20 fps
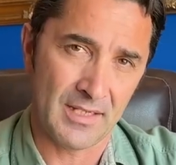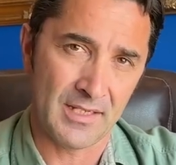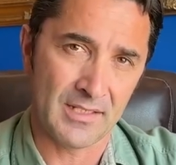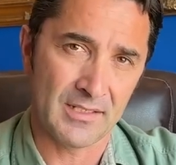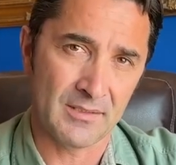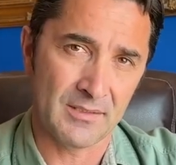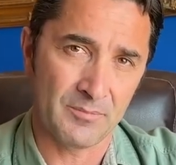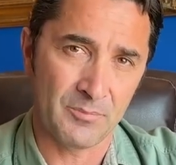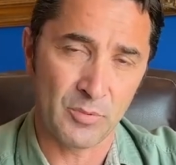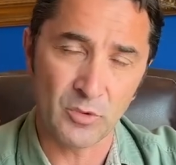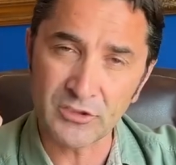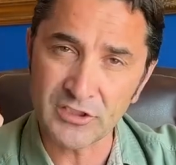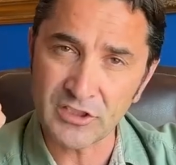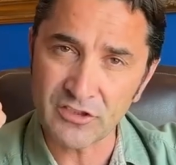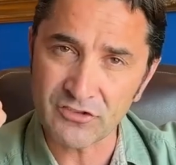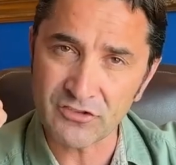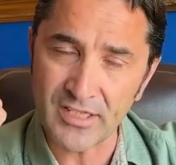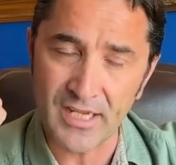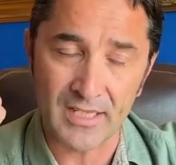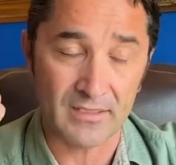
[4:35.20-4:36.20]
And
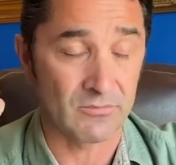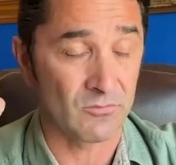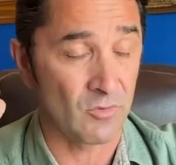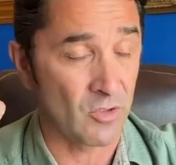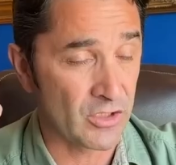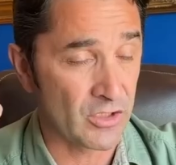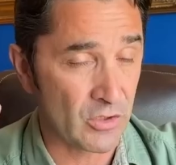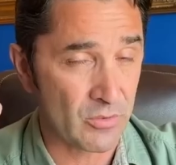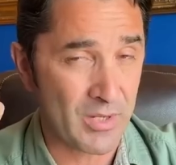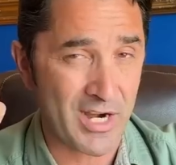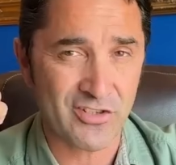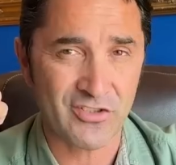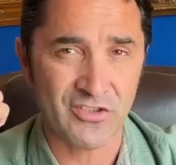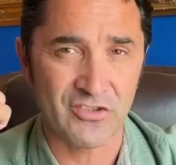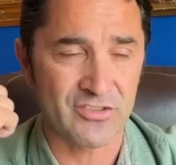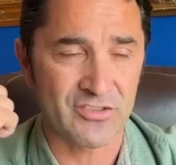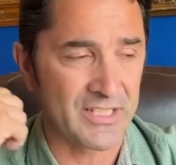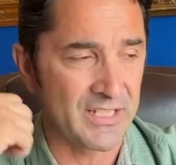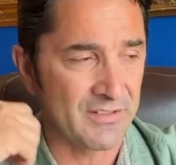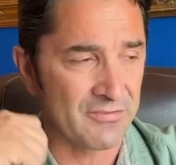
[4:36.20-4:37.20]
Putin said, or the
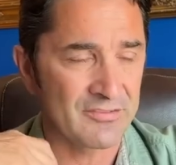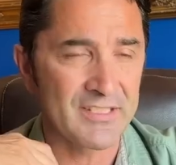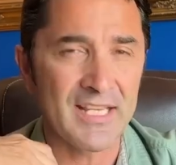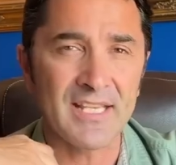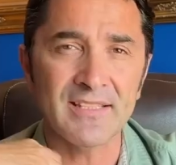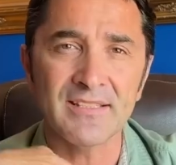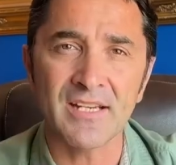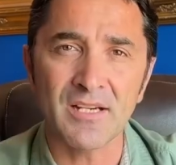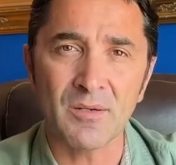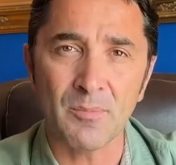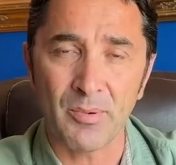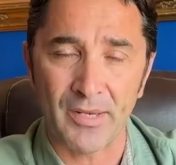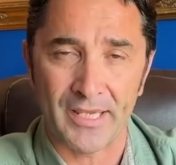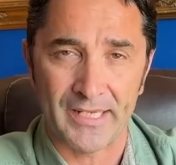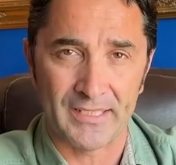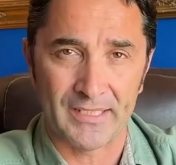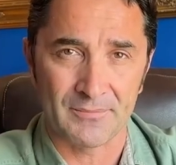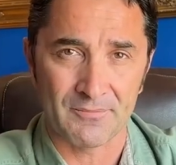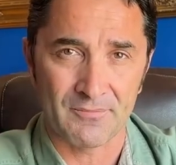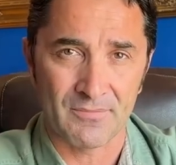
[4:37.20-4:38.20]
Russians, if that
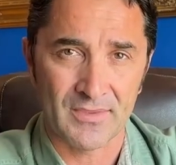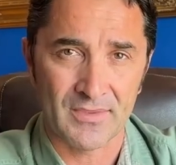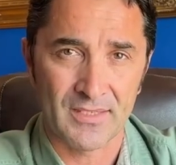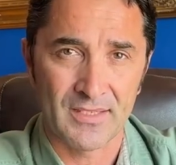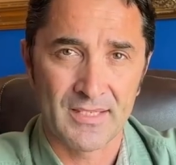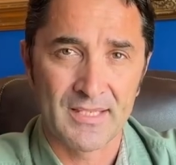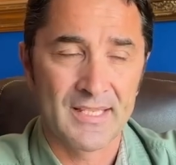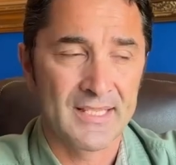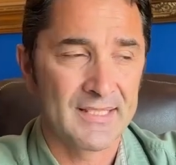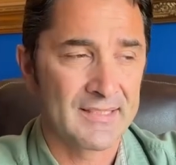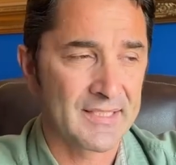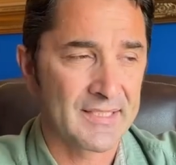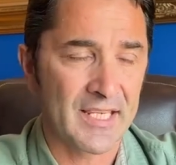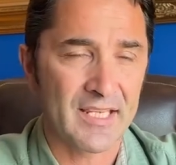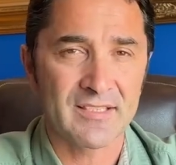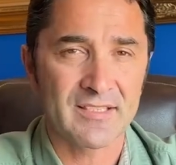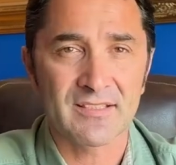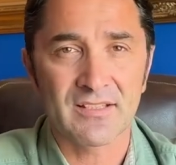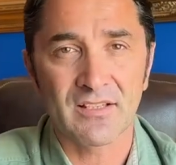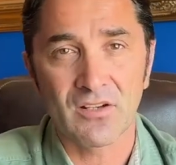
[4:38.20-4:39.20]
airplane
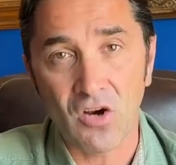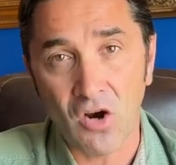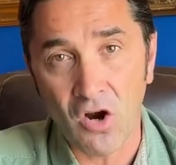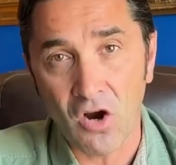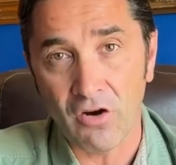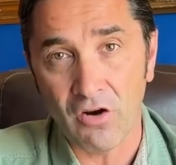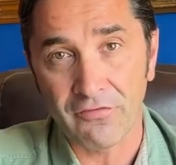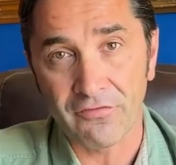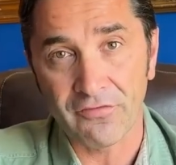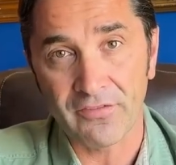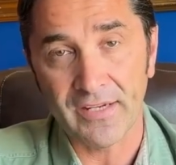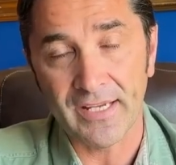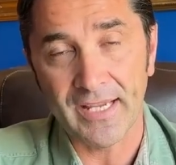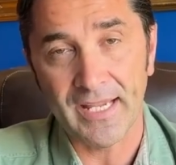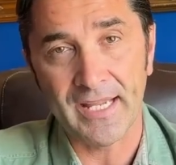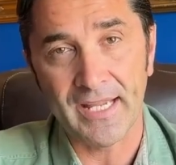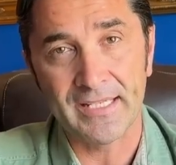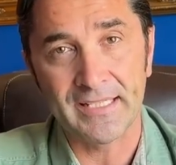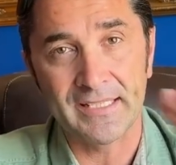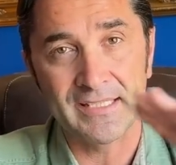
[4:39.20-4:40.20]
takes off
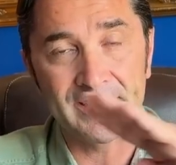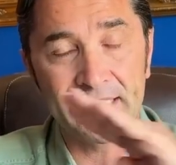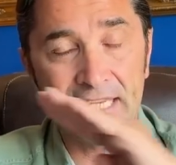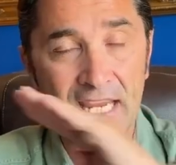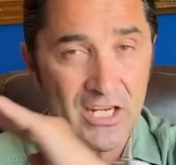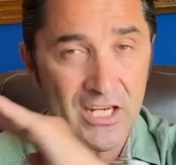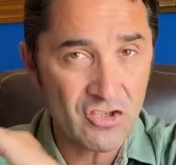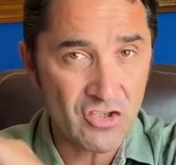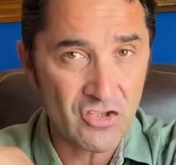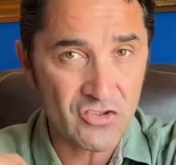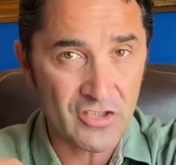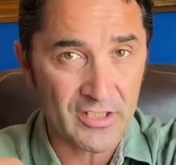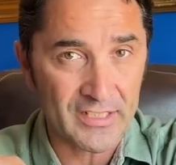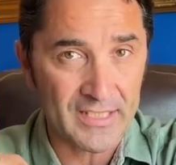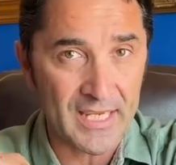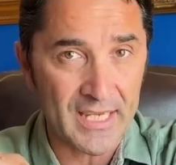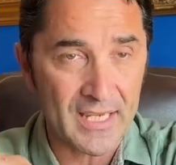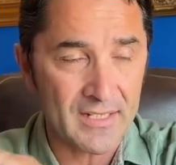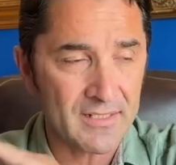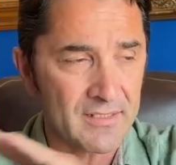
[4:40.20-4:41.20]
and engages
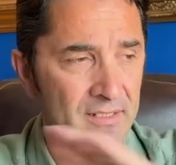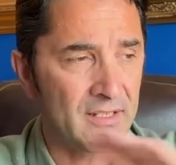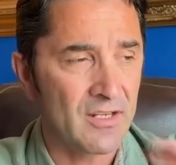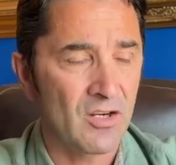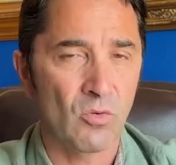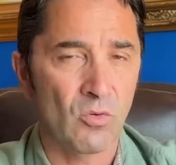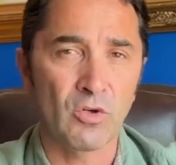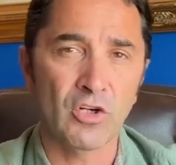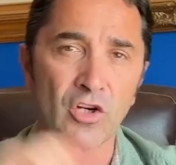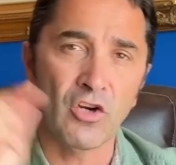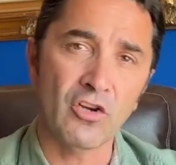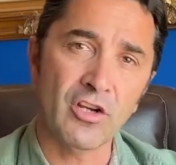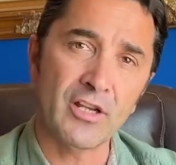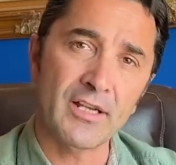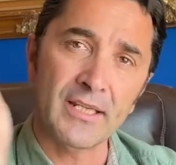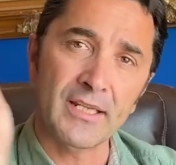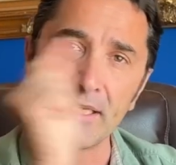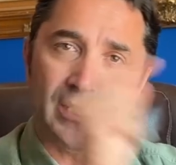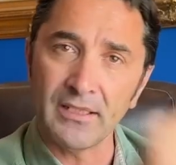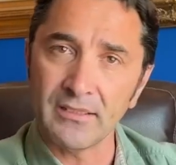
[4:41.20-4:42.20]
again, we're
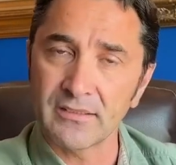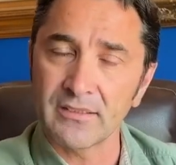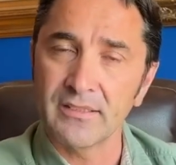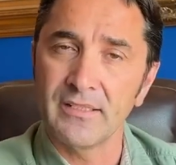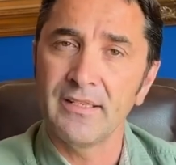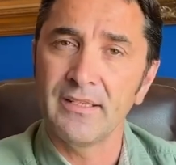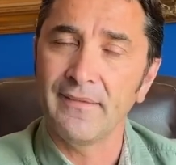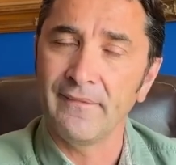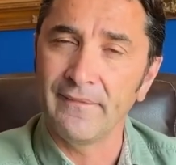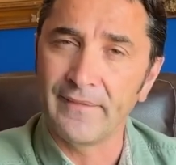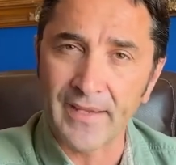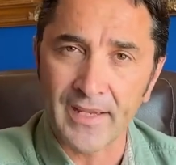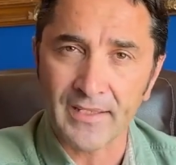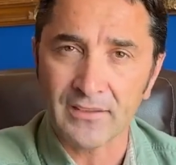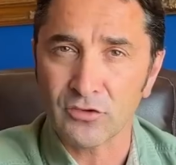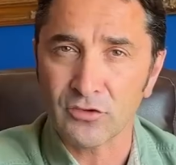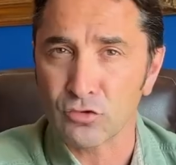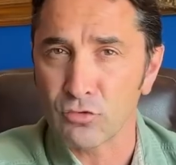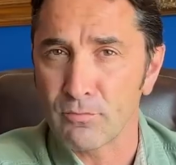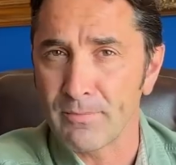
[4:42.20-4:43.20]
gonna hit
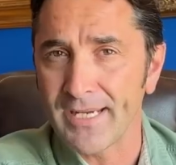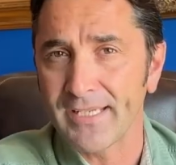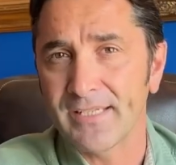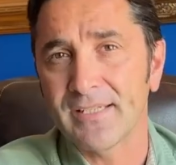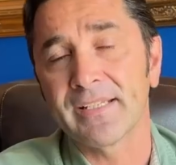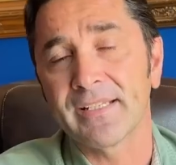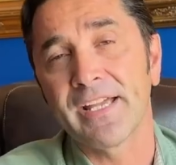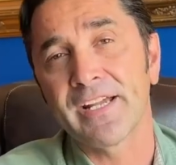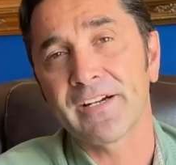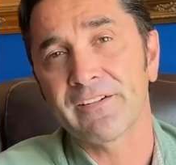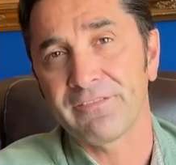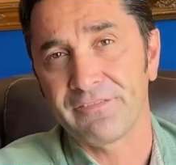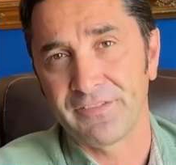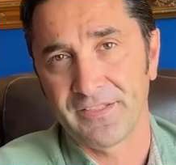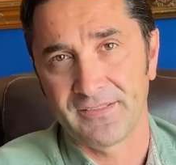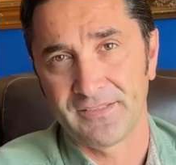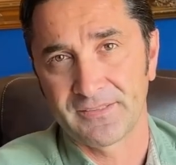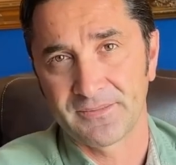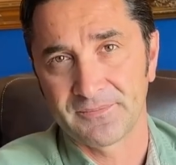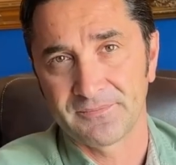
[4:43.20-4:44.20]
that Romanian
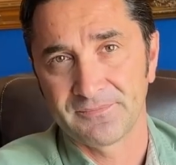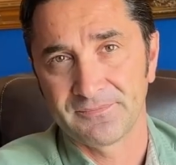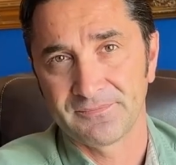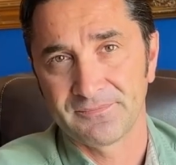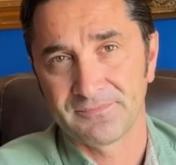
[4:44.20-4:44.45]
airfield.